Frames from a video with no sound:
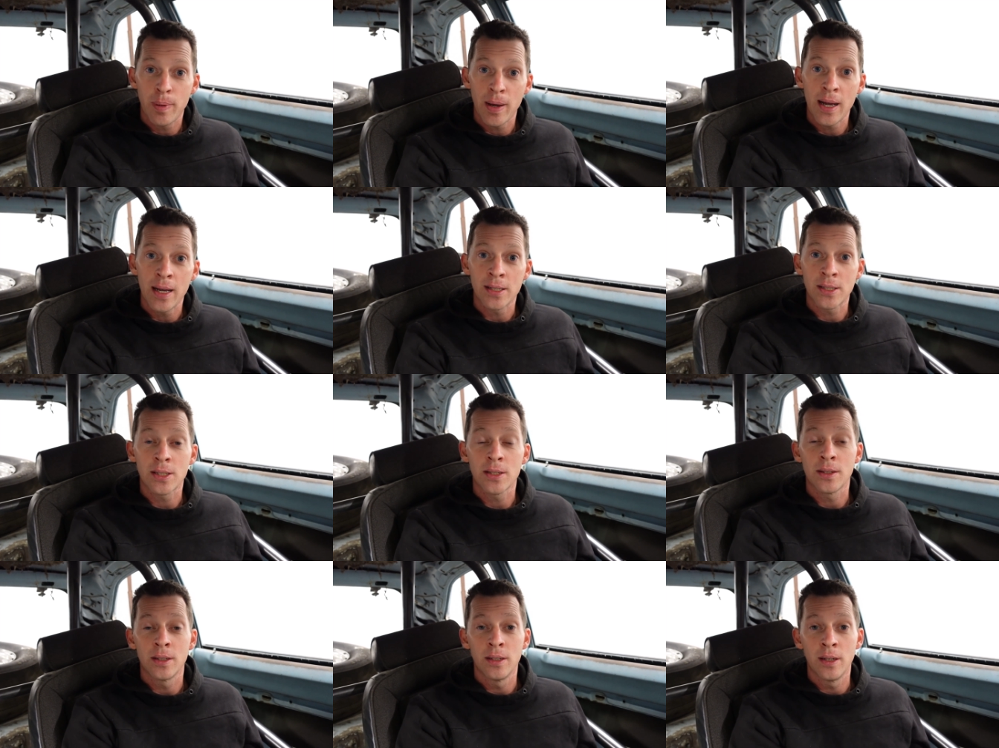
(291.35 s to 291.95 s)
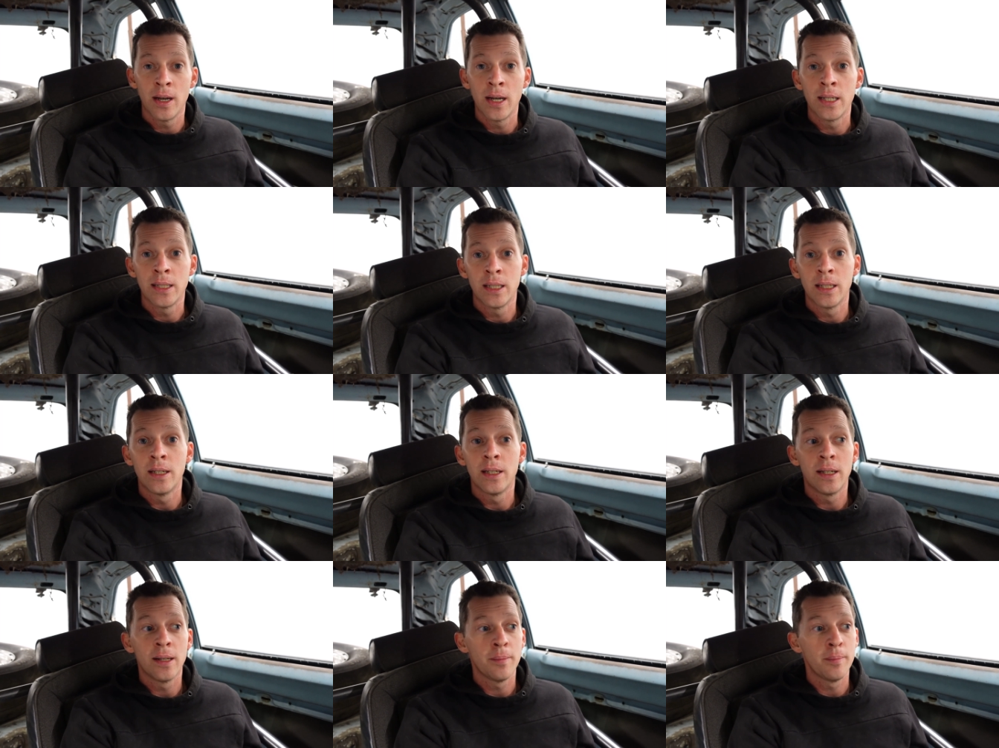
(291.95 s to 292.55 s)
pass of the night
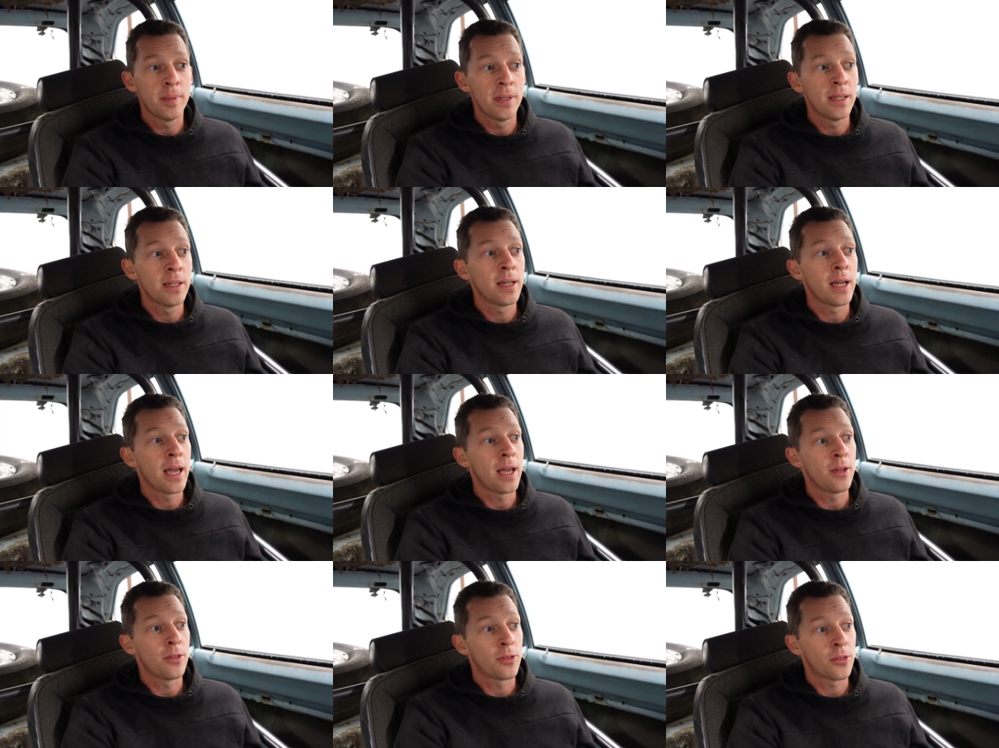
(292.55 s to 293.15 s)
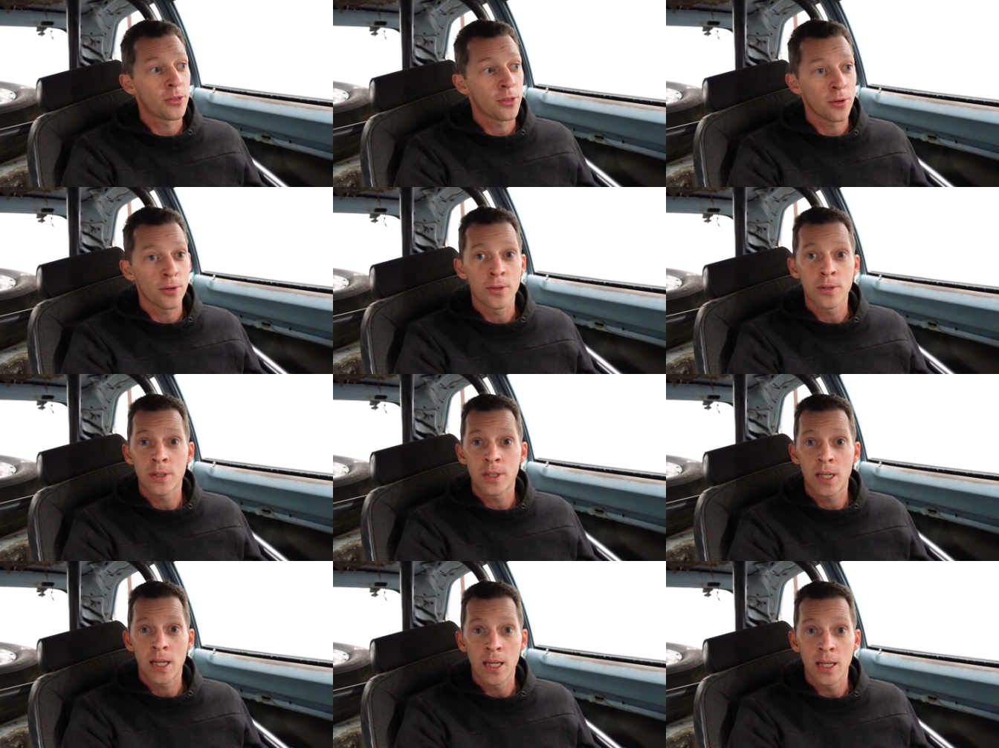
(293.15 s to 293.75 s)
ended up being a
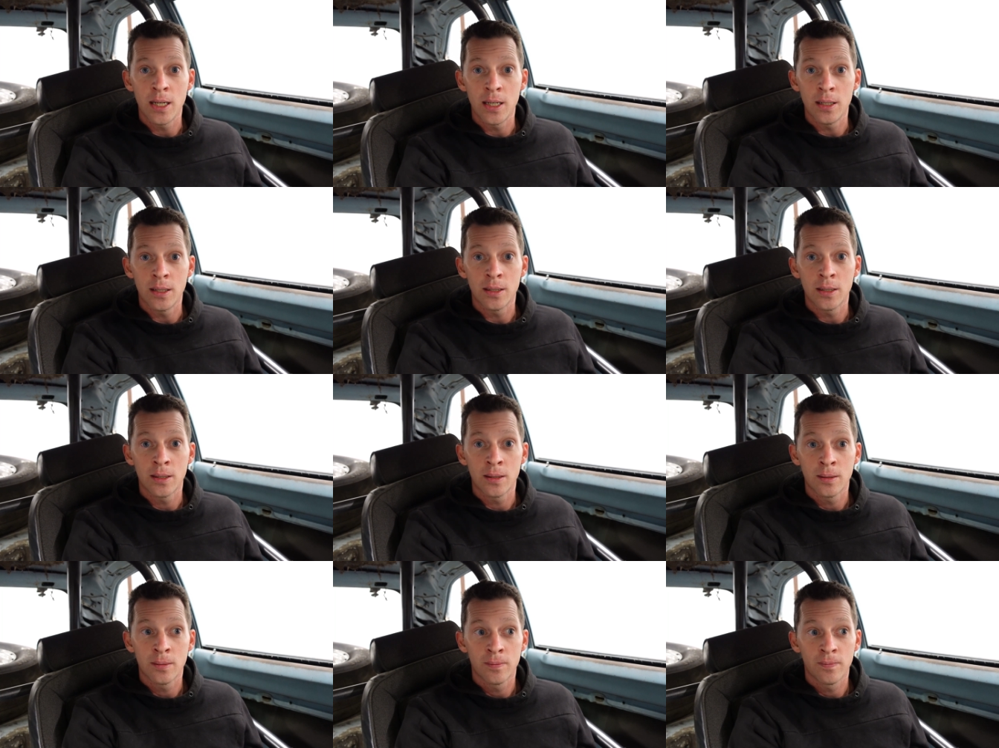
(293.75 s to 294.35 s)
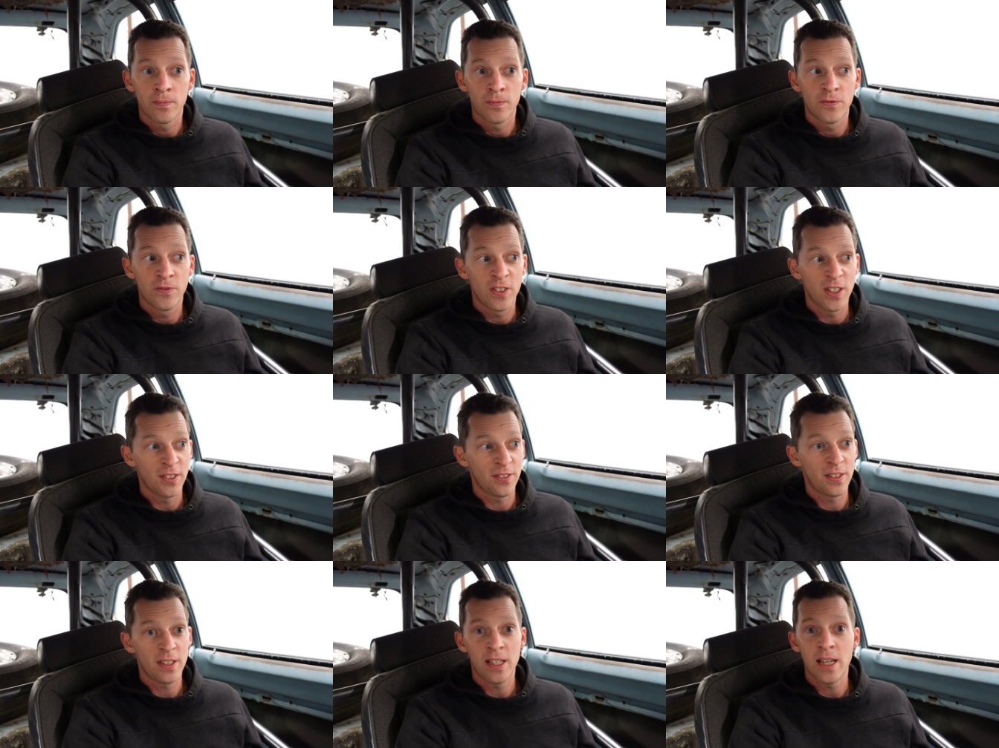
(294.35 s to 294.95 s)

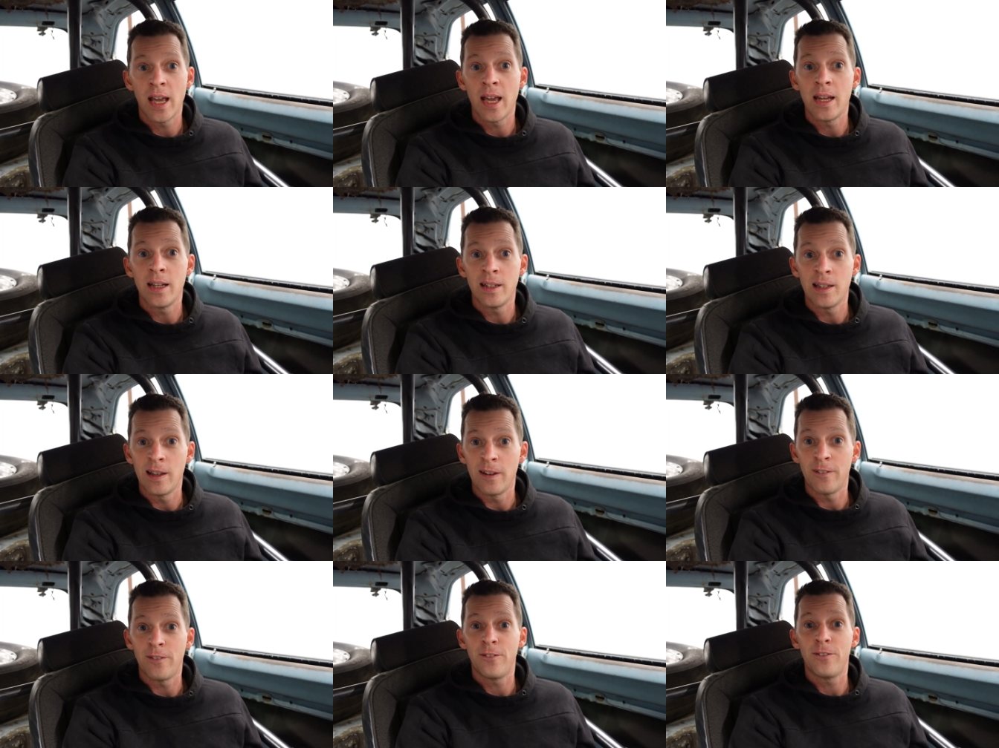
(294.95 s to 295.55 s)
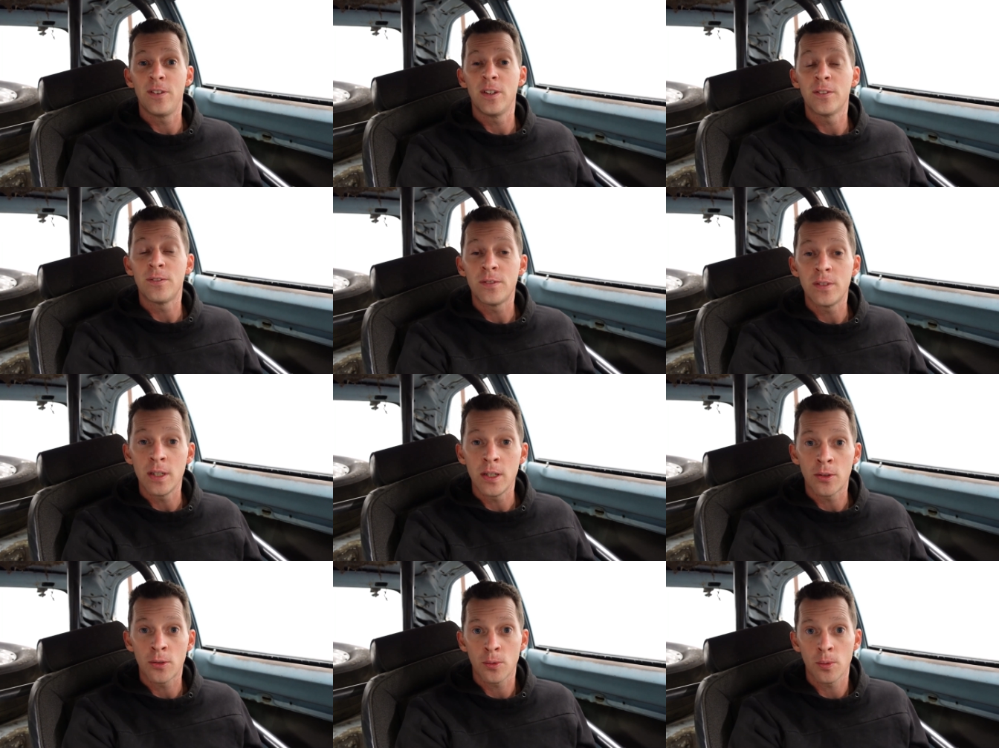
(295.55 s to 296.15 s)
13:58 at
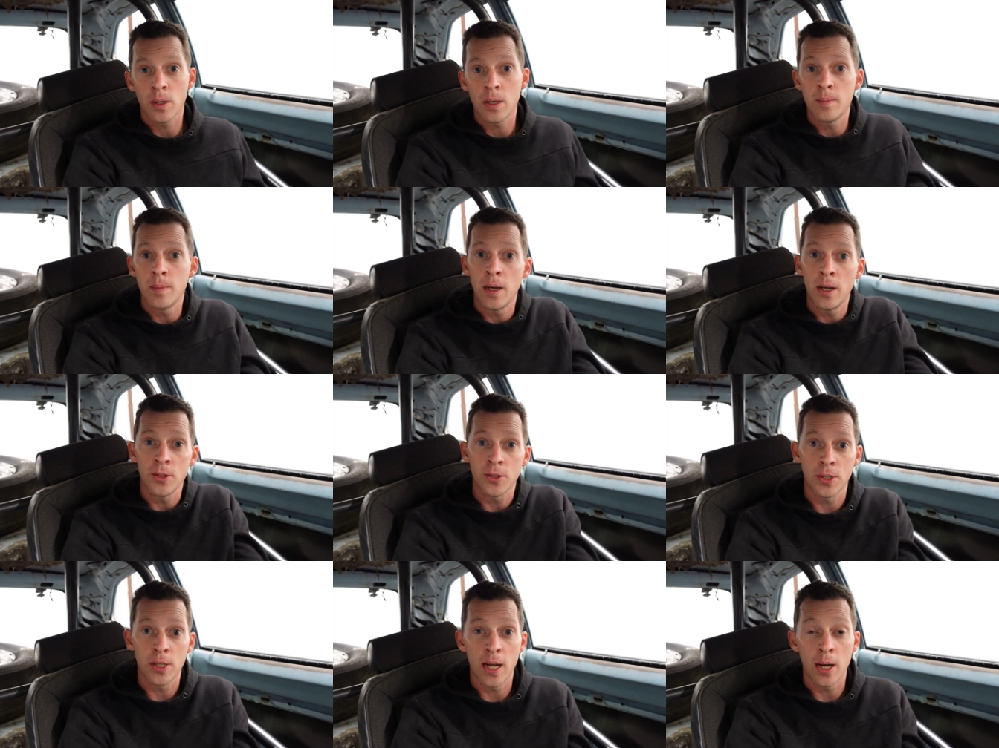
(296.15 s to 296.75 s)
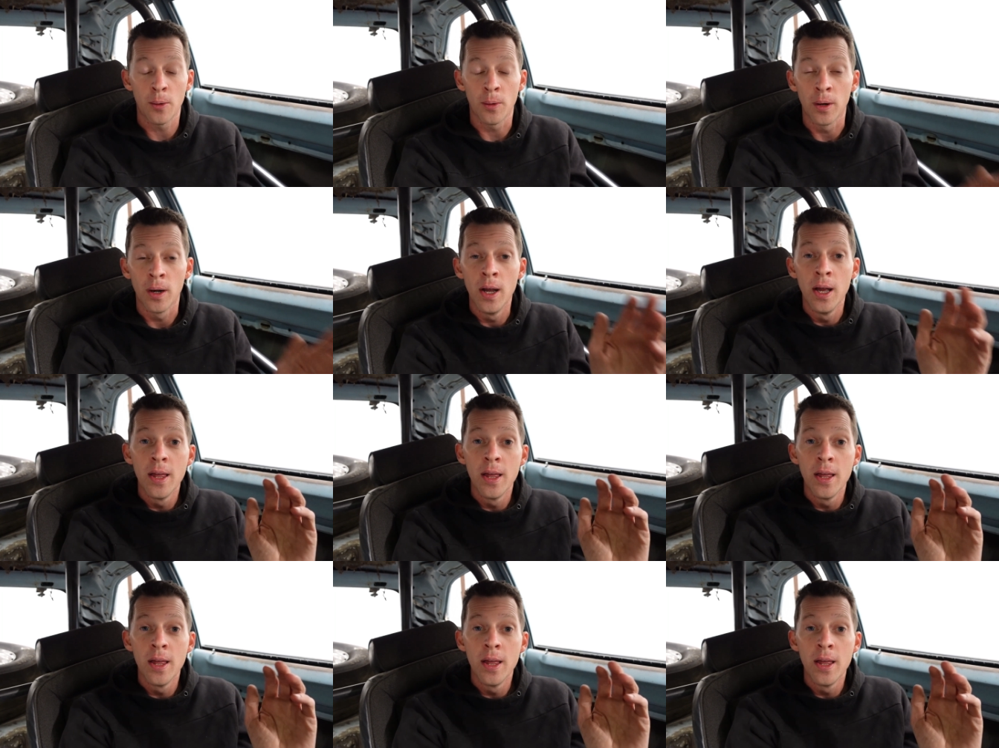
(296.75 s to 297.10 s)
53 miles an hour.